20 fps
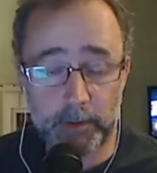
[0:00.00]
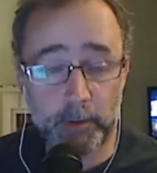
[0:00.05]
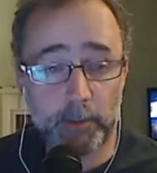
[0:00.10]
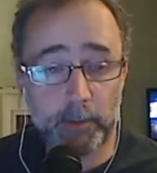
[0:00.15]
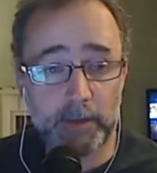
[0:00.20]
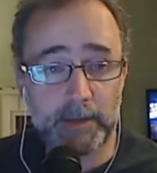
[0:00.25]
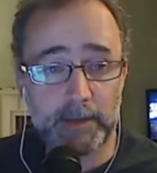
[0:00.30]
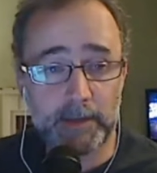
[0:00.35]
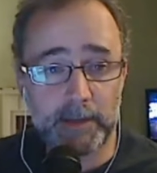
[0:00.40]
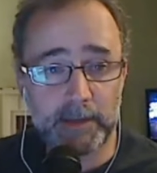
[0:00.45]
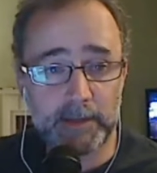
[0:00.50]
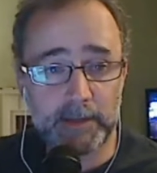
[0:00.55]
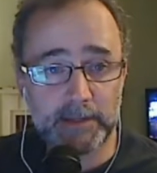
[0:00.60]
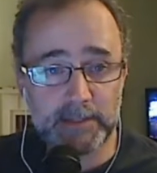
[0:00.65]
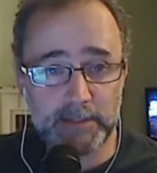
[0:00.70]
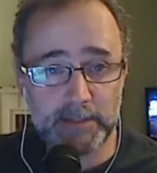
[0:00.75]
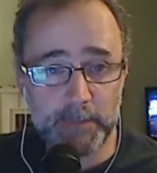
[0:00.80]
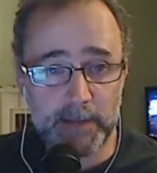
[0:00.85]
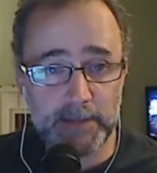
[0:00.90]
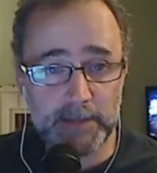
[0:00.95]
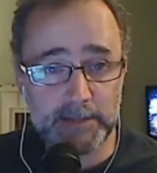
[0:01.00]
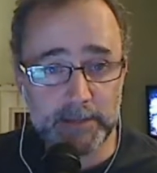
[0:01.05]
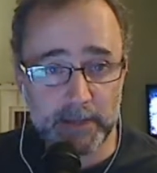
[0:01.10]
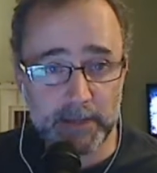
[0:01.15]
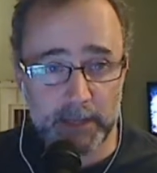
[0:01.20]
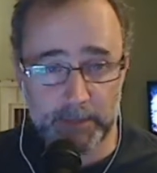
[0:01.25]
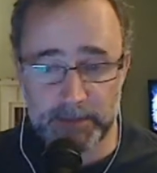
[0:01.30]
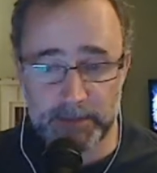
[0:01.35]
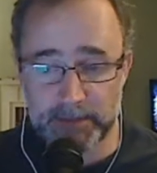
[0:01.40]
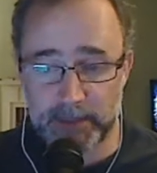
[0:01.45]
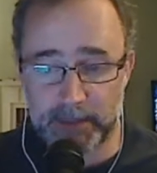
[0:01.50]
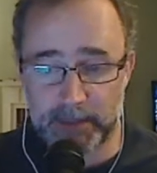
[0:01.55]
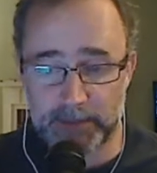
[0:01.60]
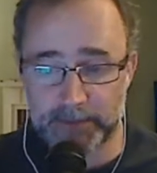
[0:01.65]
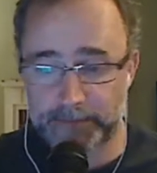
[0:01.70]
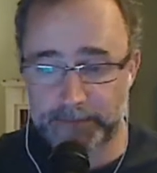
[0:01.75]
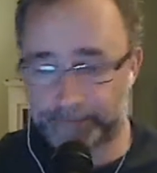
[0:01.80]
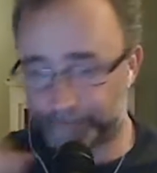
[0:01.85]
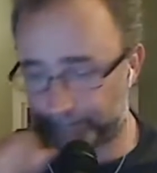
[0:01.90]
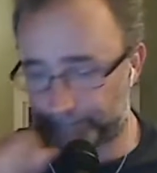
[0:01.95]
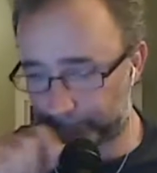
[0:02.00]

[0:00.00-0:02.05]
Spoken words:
You're in a space habitat,